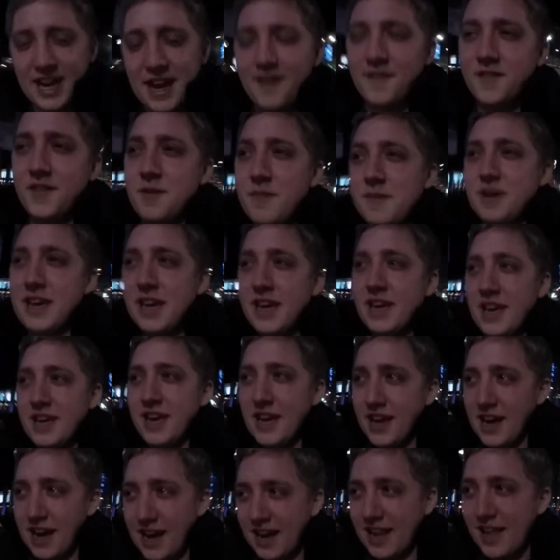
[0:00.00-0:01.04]
after me.
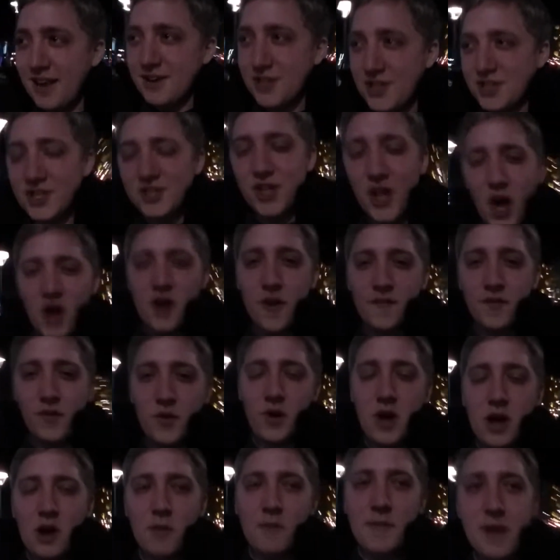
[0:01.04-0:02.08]
I know, it's just
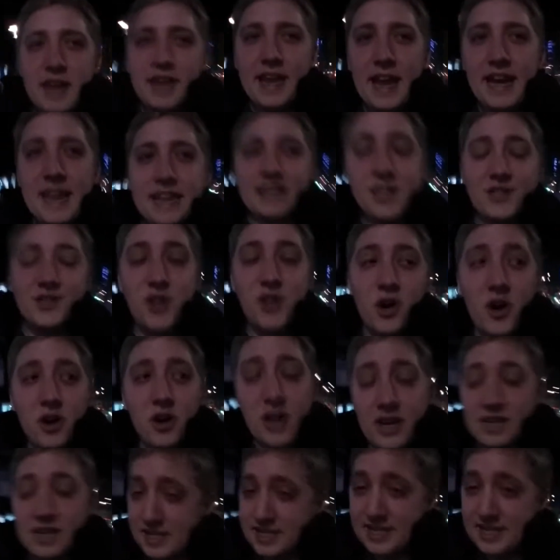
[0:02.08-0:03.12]
overwhelming, and it's not
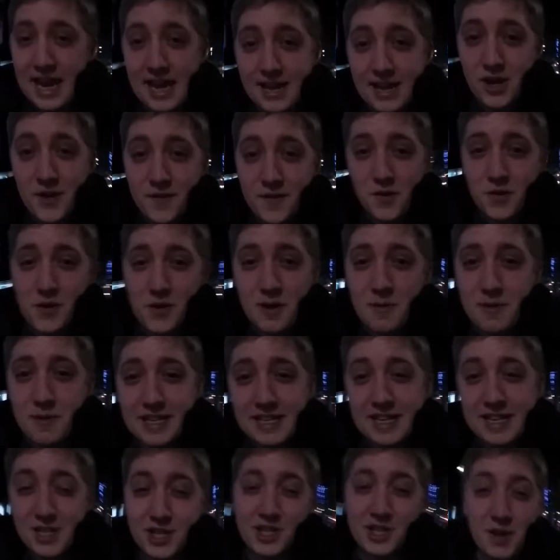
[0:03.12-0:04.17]
a sad overwhelming,
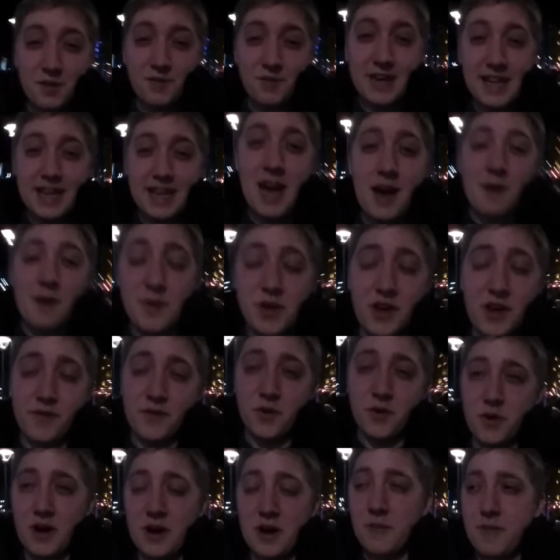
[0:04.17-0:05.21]
it's actually a really happy
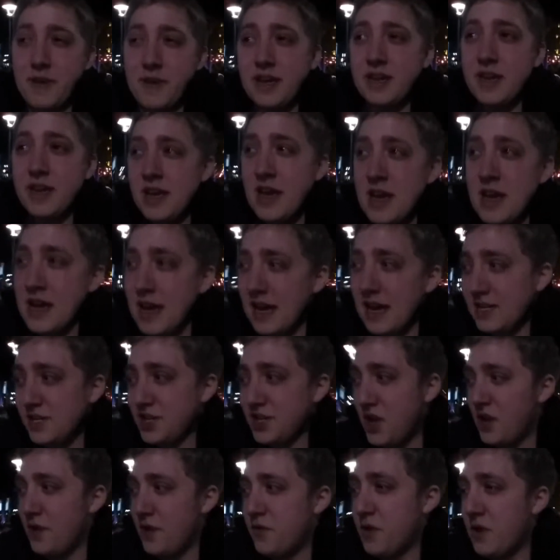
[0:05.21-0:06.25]
overwhelming. It's
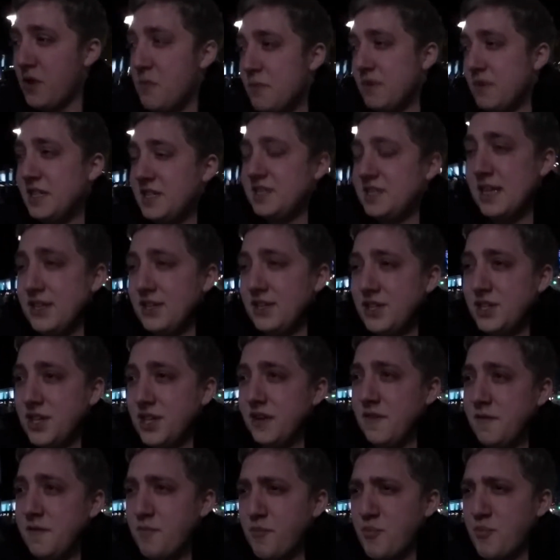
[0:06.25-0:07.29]
an overwhelming sense
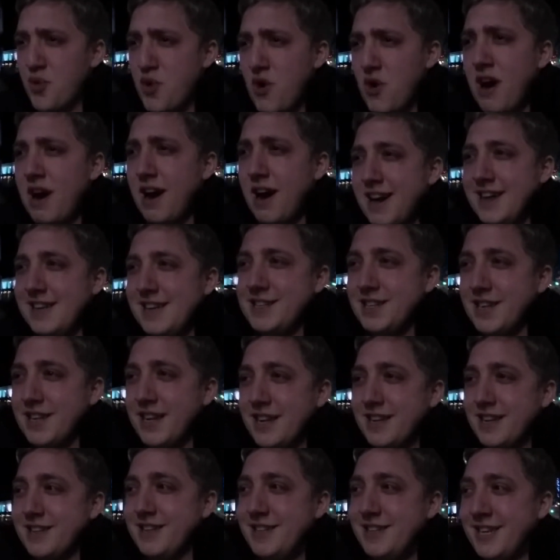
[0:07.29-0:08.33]
of pride
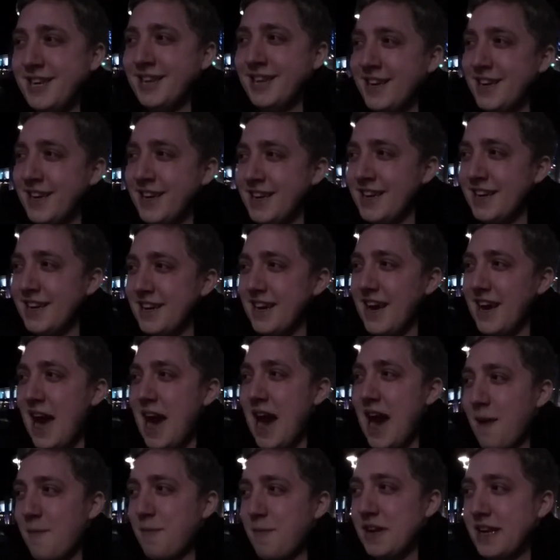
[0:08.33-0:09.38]
and
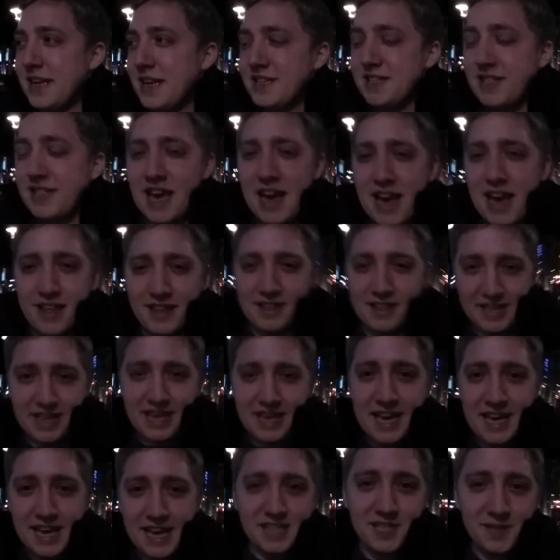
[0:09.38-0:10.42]
happiness that
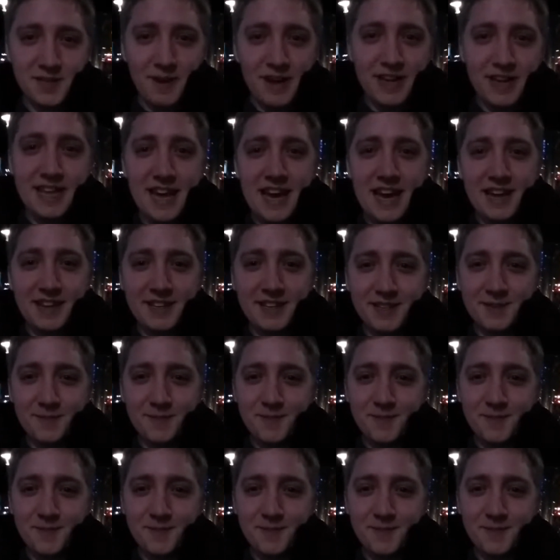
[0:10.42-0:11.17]
he is my dad.